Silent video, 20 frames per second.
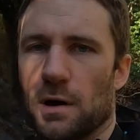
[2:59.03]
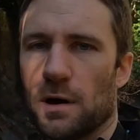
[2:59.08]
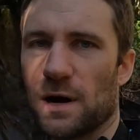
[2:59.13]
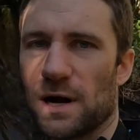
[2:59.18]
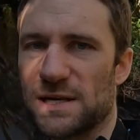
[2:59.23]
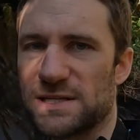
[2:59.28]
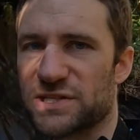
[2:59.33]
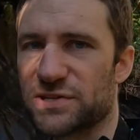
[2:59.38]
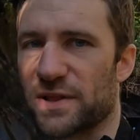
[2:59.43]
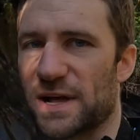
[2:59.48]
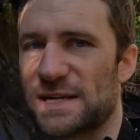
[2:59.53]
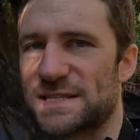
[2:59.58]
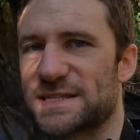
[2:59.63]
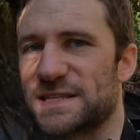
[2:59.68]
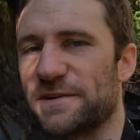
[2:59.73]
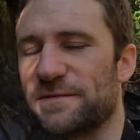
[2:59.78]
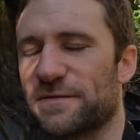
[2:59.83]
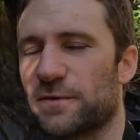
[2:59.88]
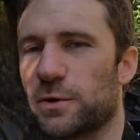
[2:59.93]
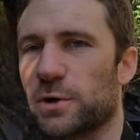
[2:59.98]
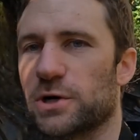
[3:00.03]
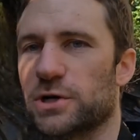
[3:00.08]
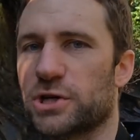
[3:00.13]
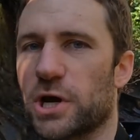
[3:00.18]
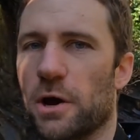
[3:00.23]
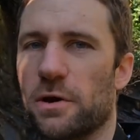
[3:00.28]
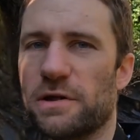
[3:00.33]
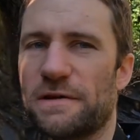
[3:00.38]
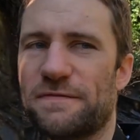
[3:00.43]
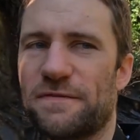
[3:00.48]
All right, so that's it for
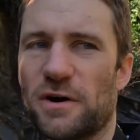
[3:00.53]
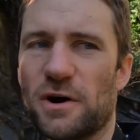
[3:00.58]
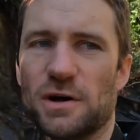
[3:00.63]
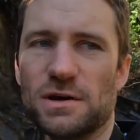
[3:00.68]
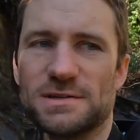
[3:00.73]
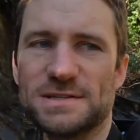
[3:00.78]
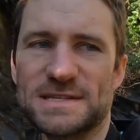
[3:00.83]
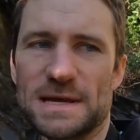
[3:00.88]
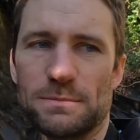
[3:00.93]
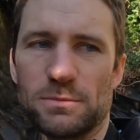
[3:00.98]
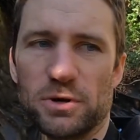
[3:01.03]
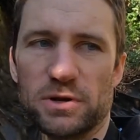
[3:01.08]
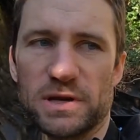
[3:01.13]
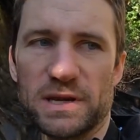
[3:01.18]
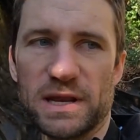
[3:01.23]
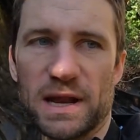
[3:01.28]
Kiesee Falls. I'm gonna